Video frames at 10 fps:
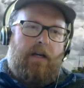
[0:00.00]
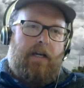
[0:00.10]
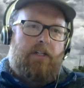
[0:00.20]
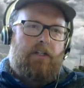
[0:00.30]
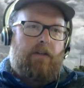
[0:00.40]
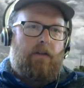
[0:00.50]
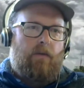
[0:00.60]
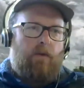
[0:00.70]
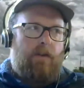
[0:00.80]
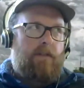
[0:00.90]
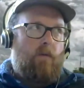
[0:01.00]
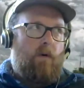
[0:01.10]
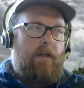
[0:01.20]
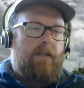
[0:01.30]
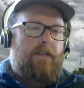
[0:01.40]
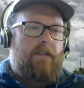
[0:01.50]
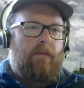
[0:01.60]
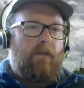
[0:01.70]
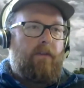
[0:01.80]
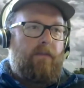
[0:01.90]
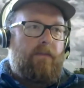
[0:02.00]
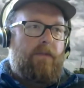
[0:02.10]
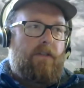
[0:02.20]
actually the reason why some of them